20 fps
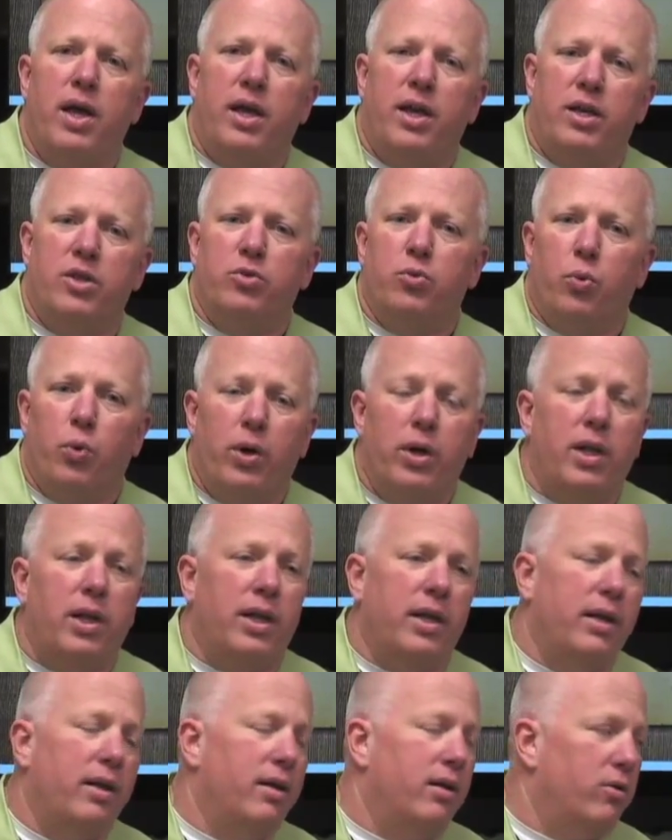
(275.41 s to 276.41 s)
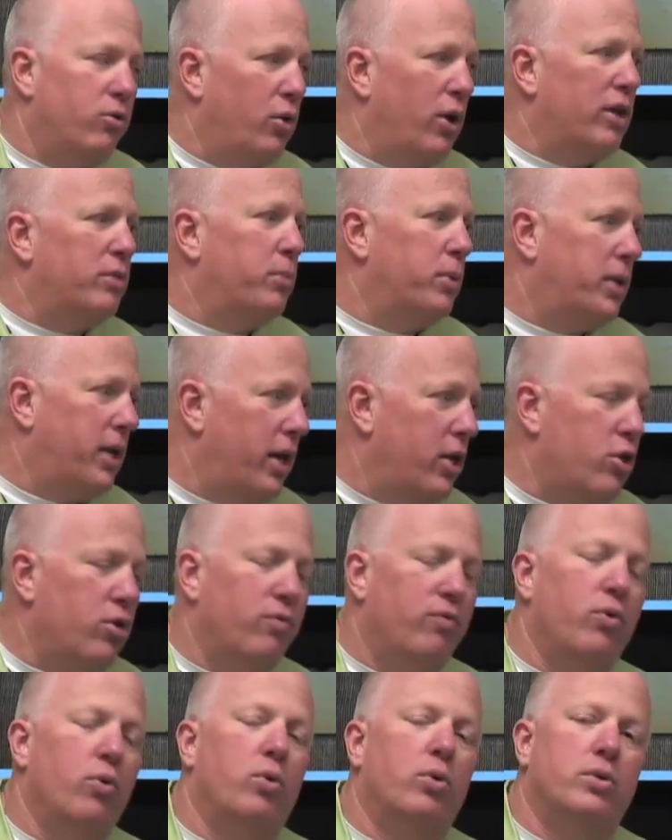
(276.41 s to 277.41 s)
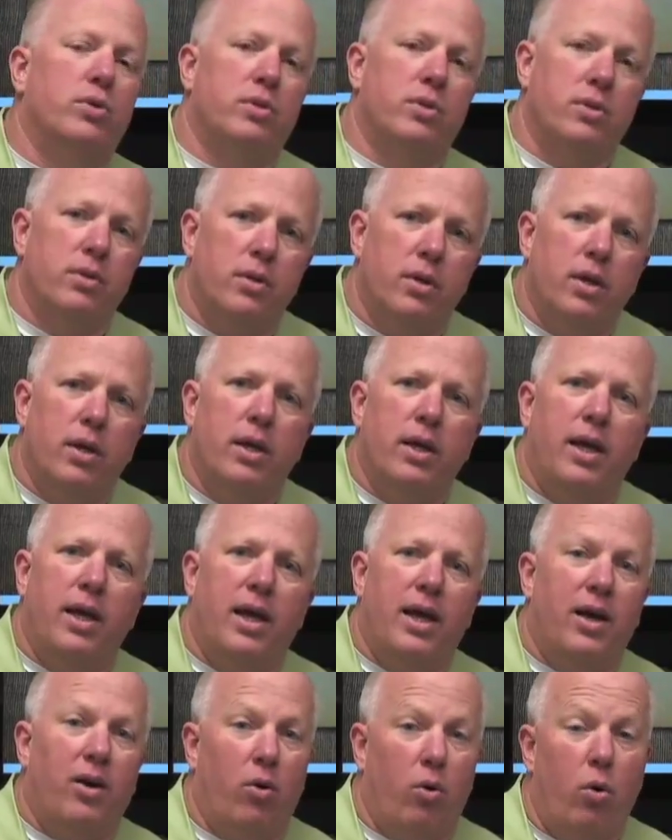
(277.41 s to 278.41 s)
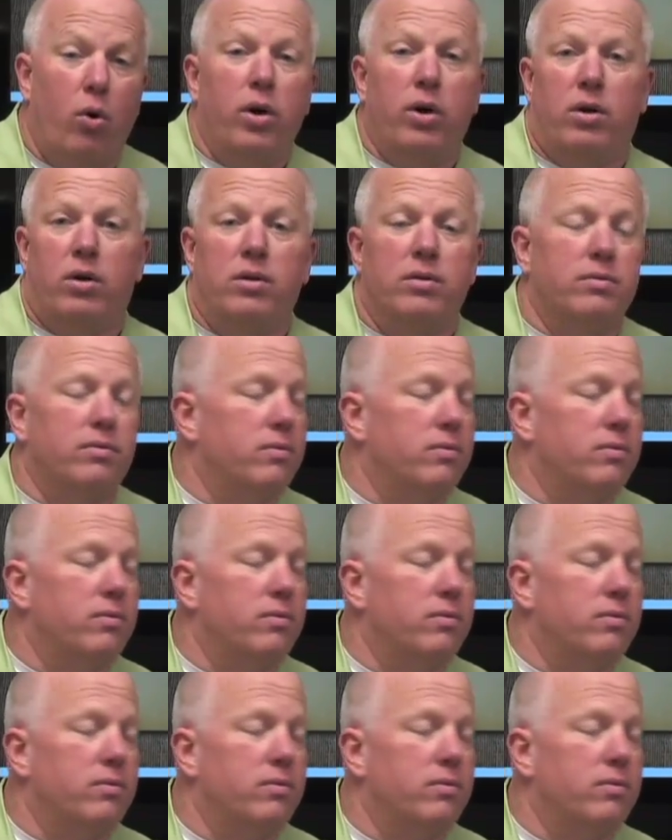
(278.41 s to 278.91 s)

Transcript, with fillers: is really transportation fuels, uh, oil.